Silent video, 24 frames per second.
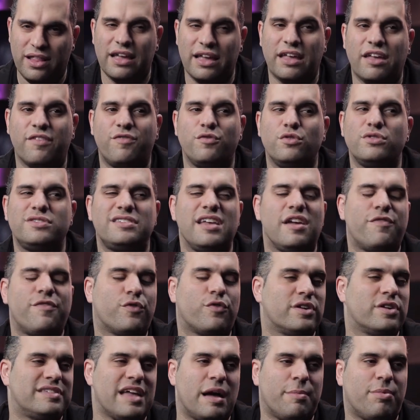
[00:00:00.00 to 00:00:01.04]
Like if you say,
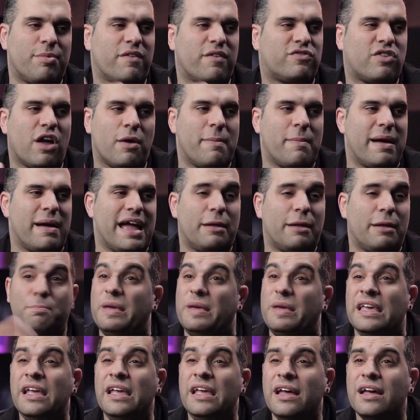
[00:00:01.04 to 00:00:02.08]
for example, off the top of my head,
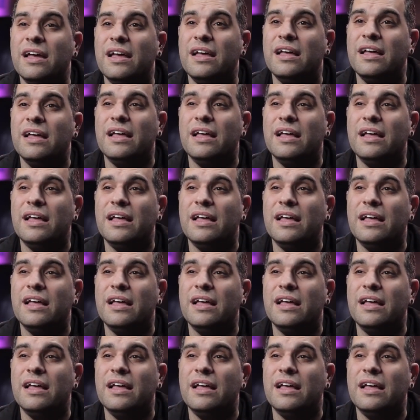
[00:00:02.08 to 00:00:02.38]
P,